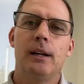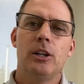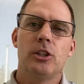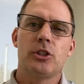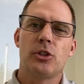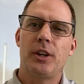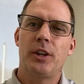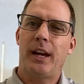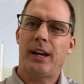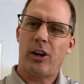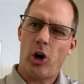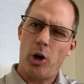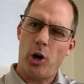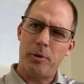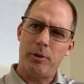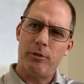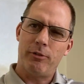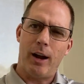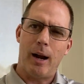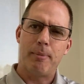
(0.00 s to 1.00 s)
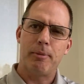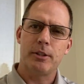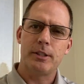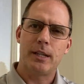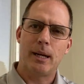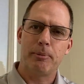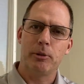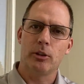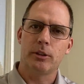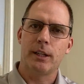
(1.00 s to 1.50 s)
sort of that carbon fiber
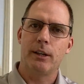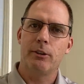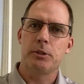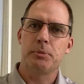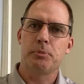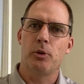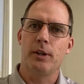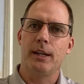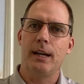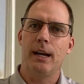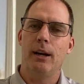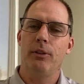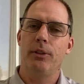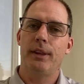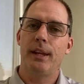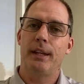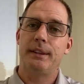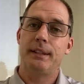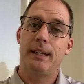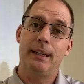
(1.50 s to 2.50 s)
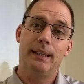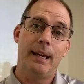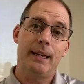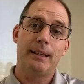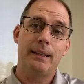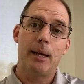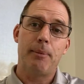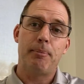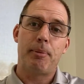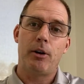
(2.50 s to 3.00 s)
type look that I was pointing out, that they
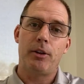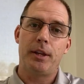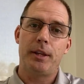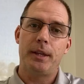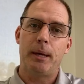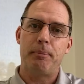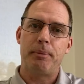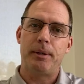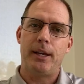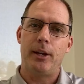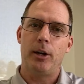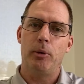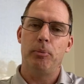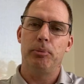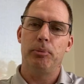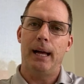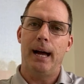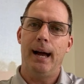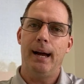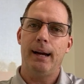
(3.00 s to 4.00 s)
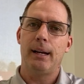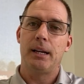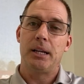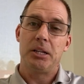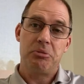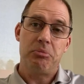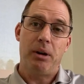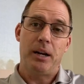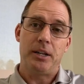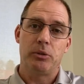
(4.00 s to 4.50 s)
like that better than that piano black.
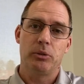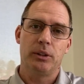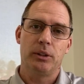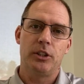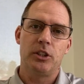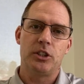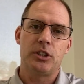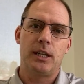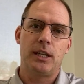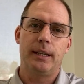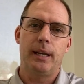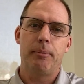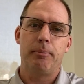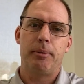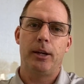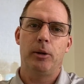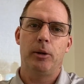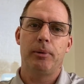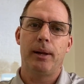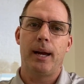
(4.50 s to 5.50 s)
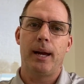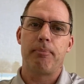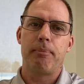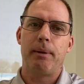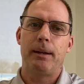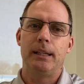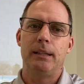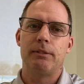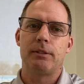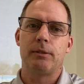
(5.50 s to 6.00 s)
I totally understand that. Piano black
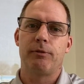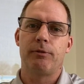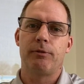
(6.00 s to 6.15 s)
may leave some